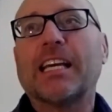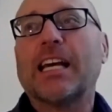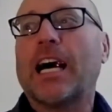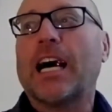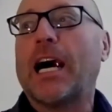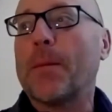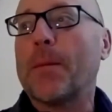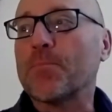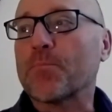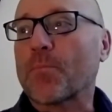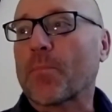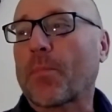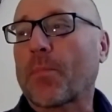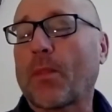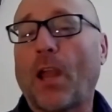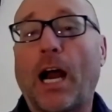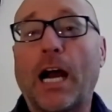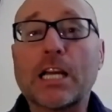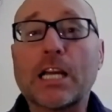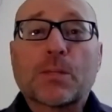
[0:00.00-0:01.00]
Um,
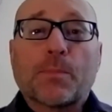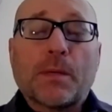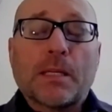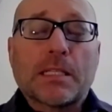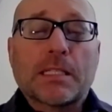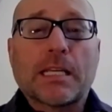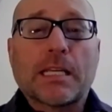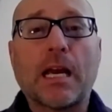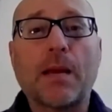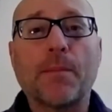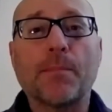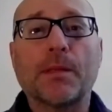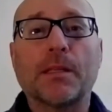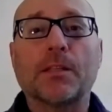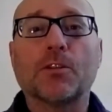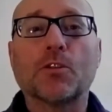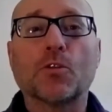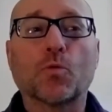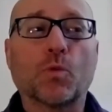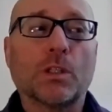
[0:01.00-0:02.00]
I spend time
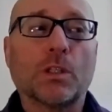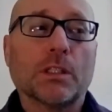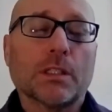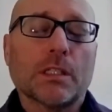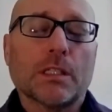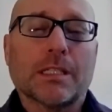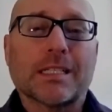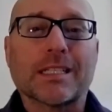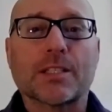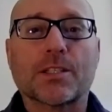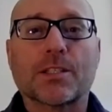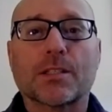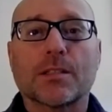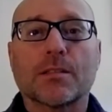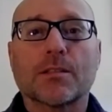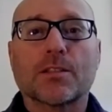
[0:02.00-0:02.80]
in the wilderness.